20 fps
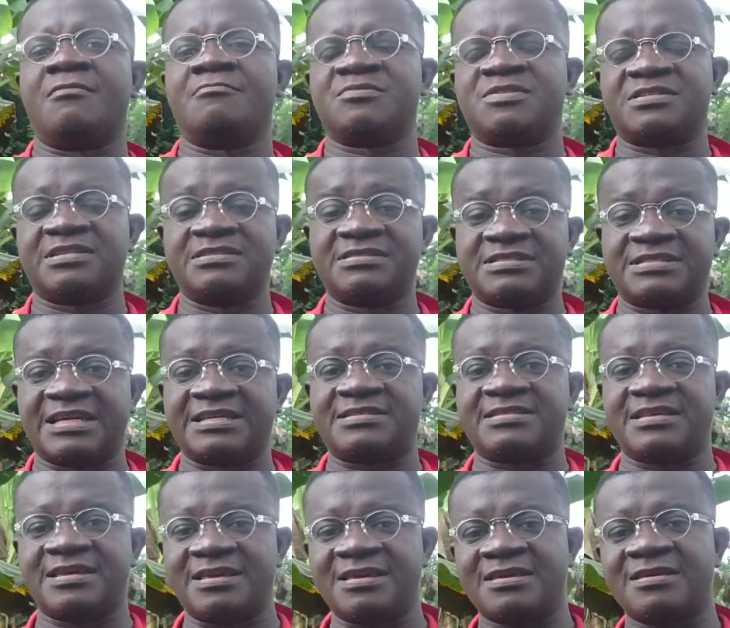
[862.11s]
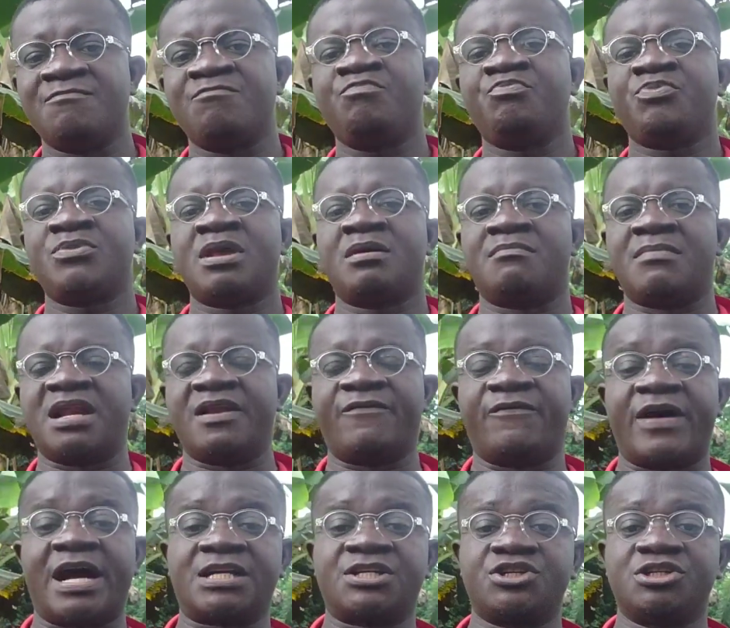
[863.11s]
synthetic
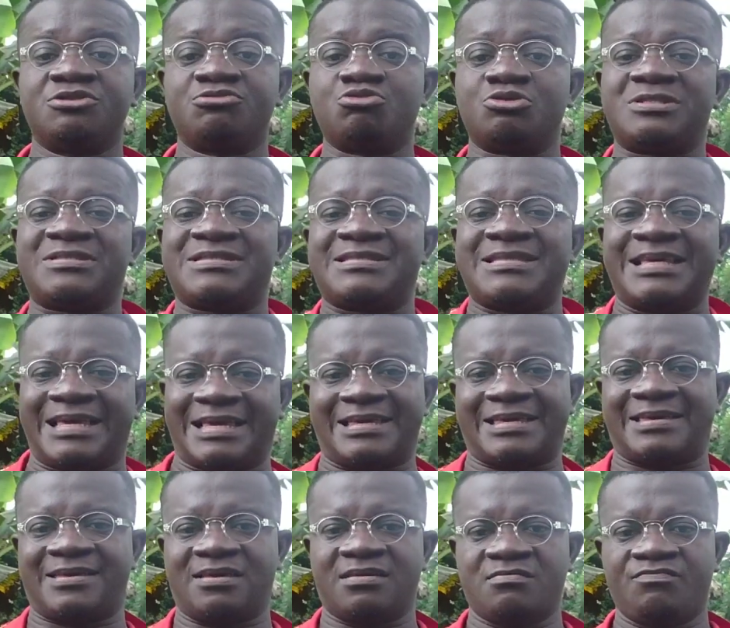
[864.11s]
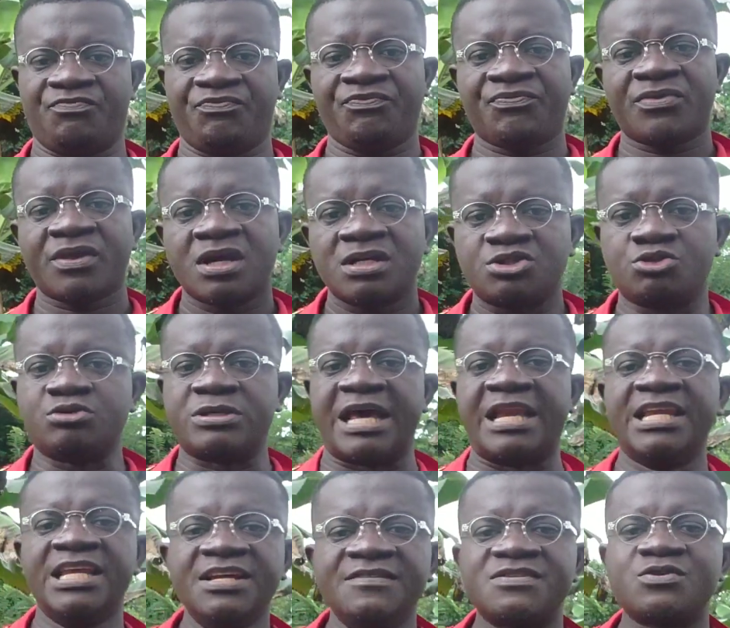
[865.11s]
manufacturing to stick to the
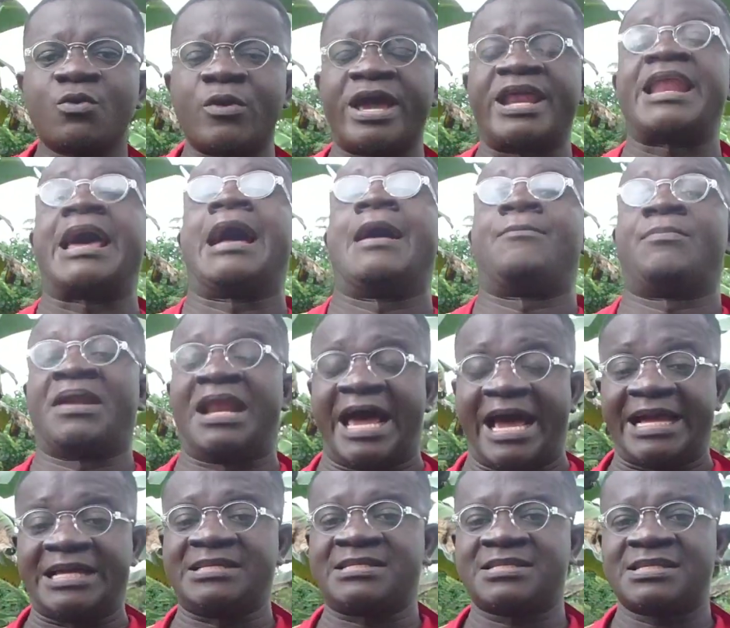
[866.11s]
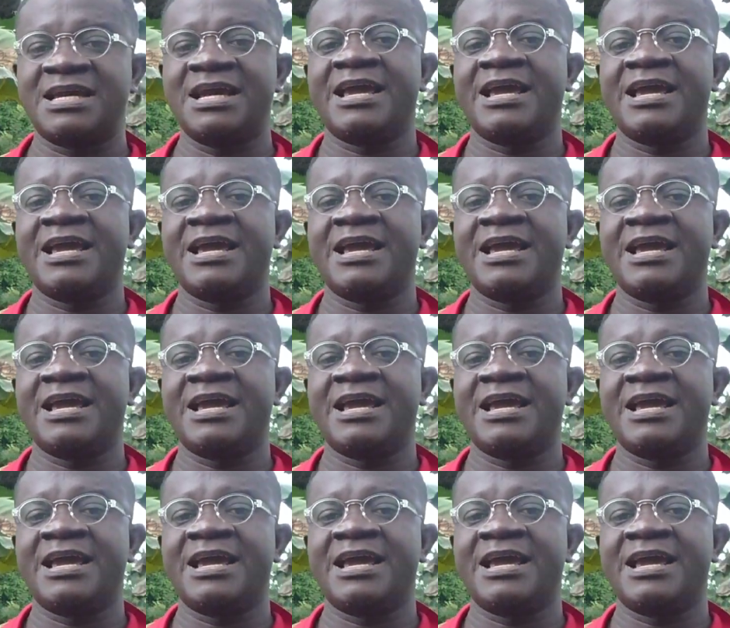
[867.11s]
leaves when applied.